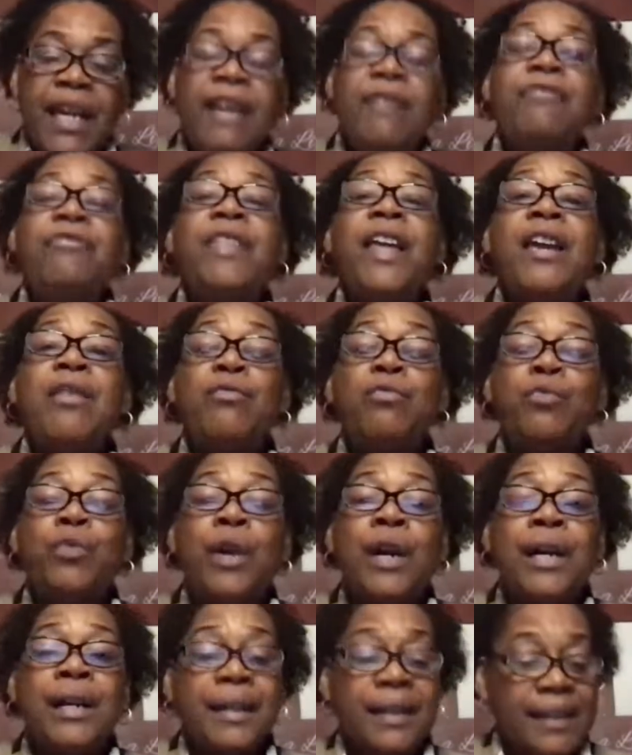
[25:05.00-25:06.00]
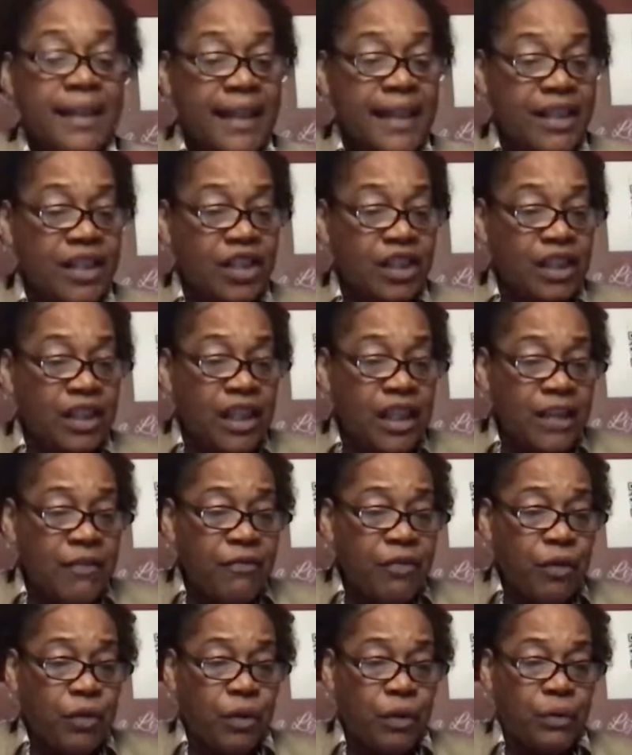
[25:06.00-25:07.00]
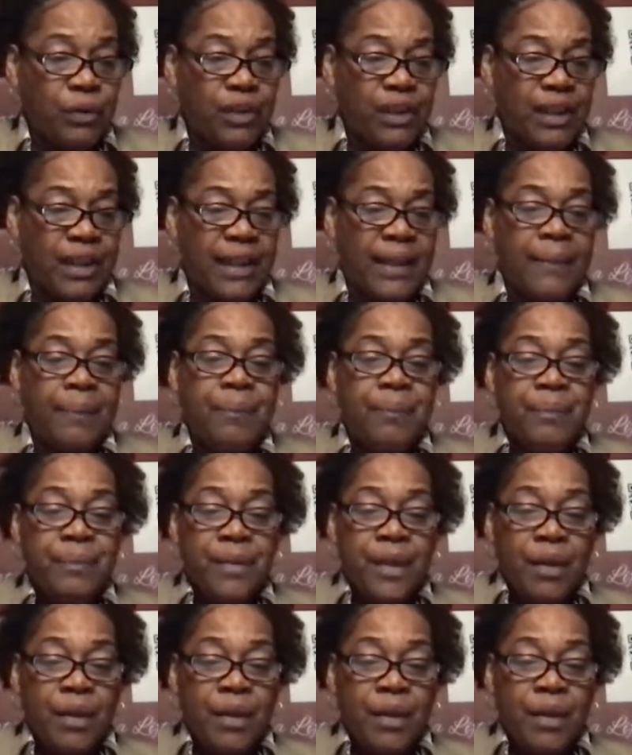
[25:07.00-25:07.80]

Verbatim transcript: If they run into difficulty,